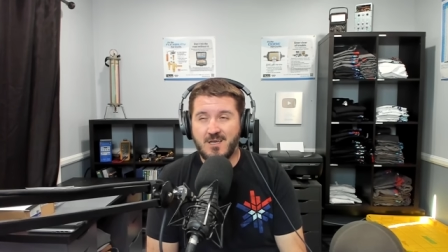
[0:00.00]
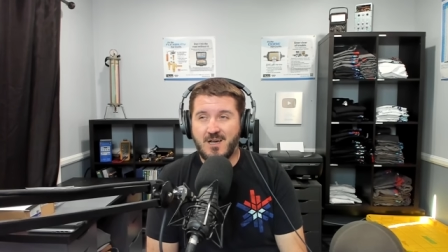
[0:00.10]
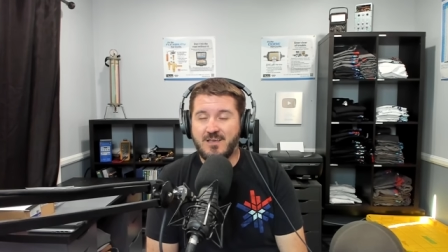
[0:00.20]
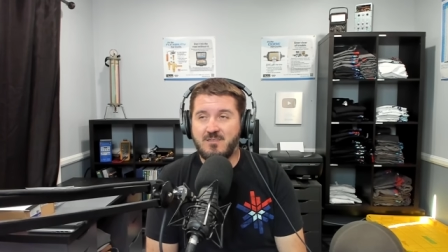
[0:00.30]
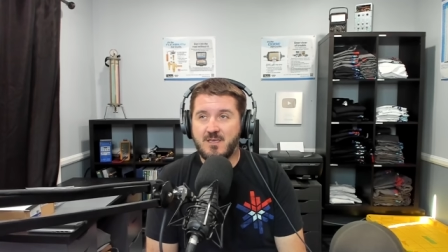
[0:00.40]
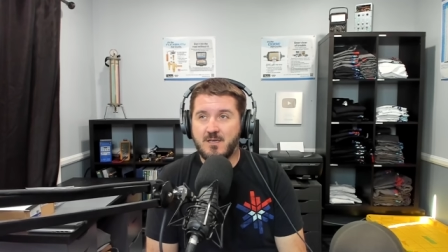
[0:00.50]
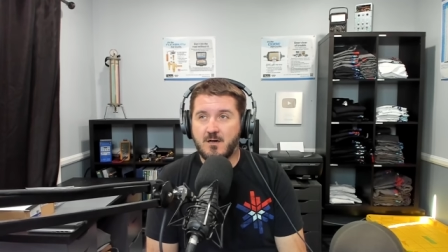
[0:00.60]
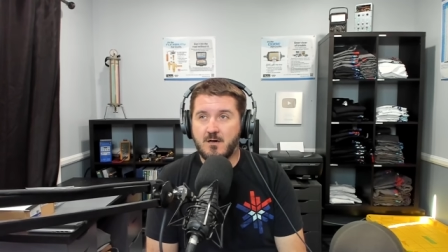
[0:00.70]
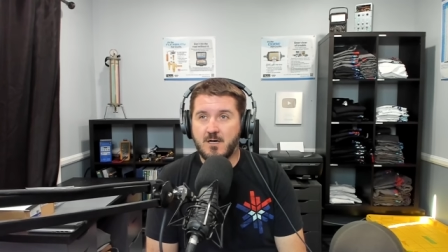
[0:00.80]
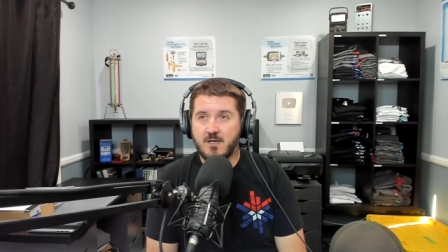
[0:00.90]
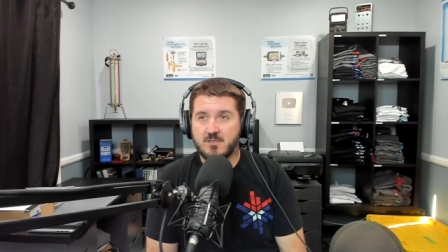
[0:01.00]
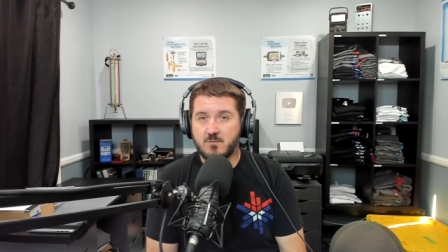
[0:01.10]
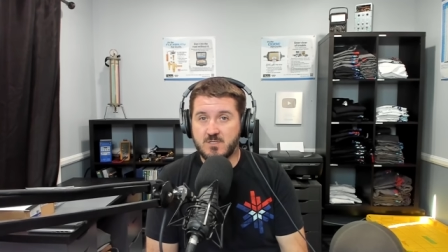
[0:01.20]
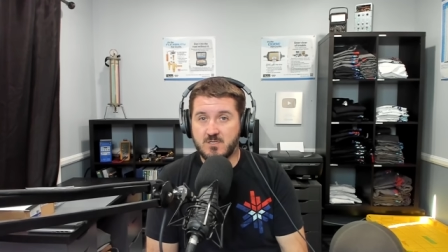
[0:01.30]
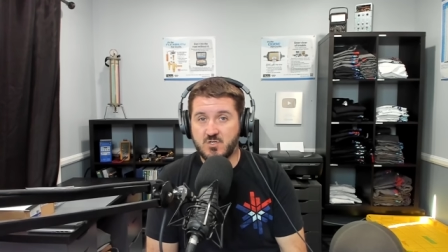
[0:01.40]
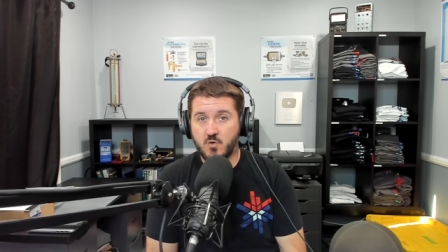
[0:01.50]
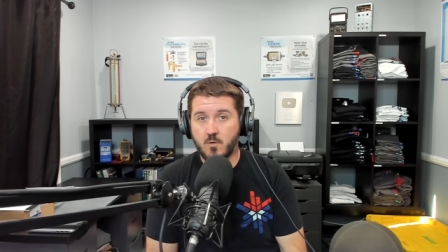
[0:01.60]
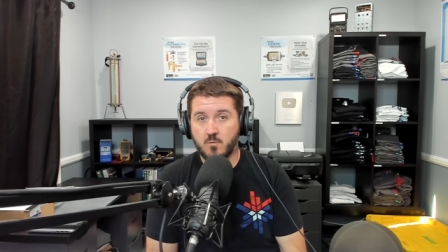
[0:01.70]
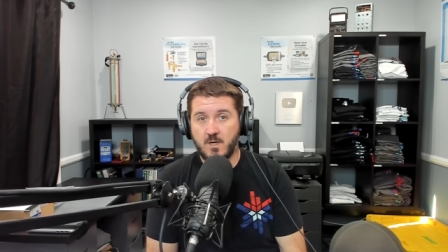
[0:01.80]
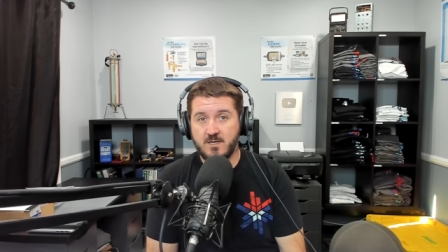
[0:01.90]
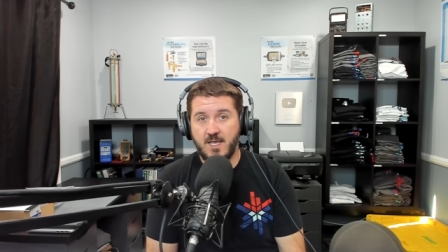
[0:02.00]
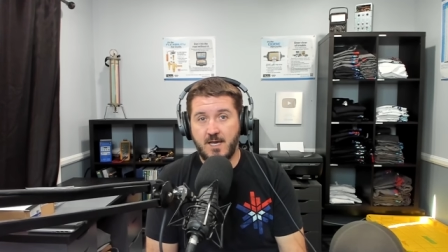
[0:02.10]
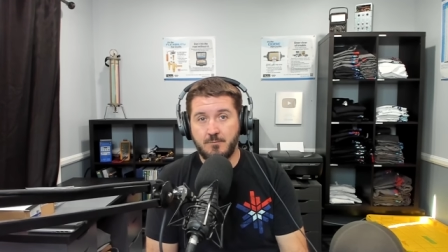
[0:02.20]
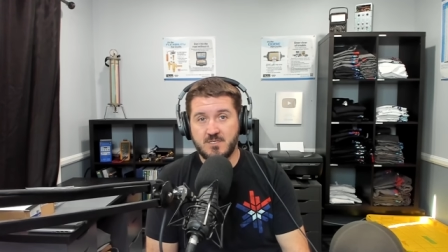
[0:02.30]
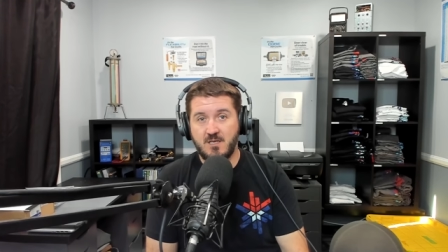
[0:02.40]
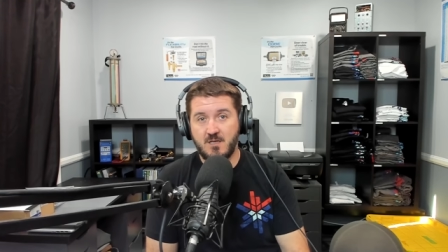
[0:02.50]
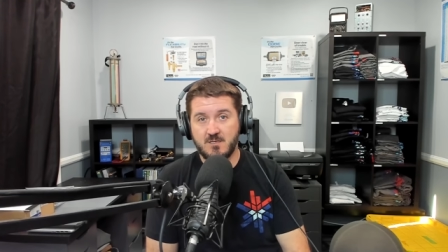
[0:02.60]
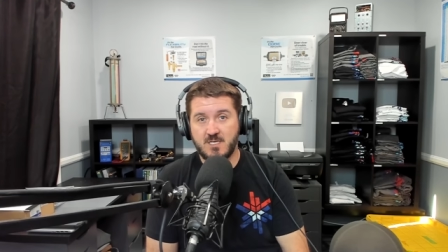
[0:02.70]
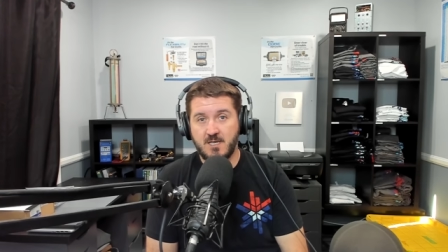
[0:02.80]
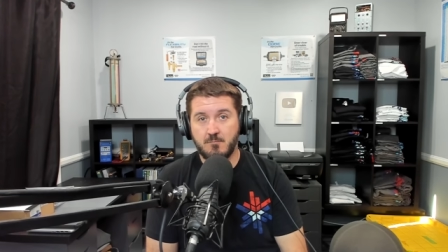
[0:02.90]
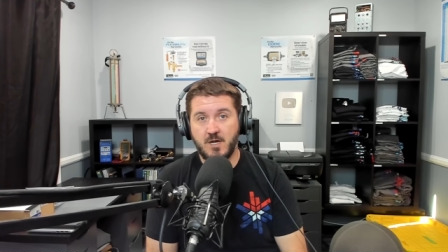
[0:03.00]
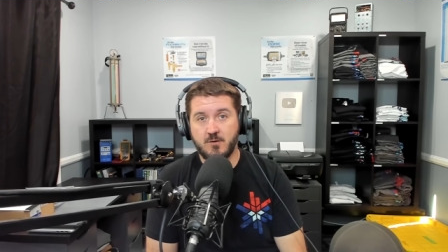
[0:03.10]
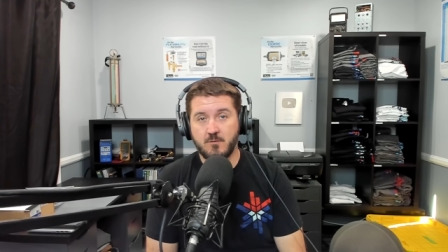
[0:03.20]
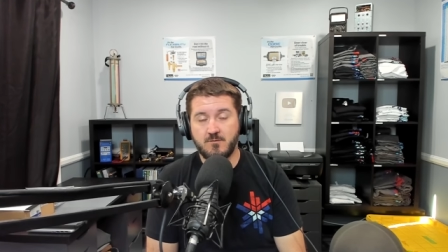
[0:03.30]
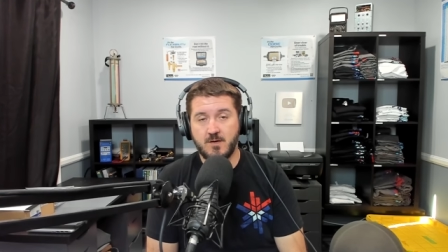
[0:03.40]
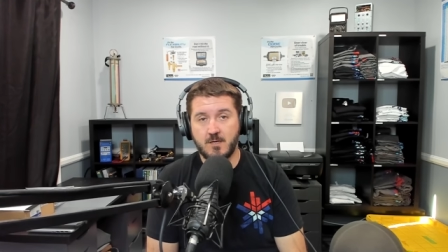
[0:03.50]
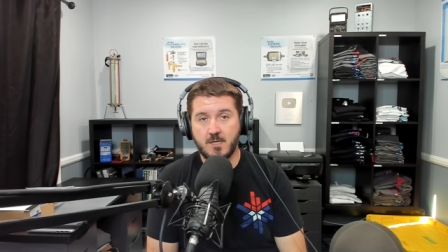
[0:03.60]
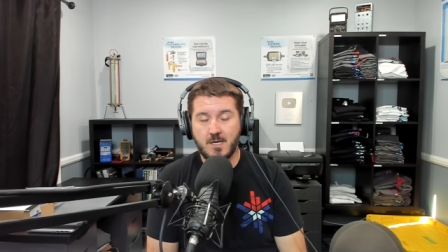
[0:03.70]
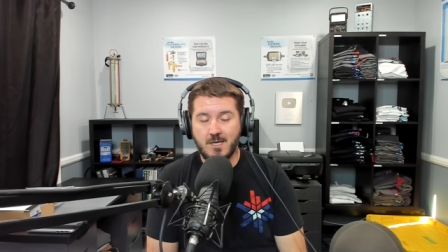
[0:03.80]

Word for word: I think uh, because it was a dual run cap, a ten ten microfarad.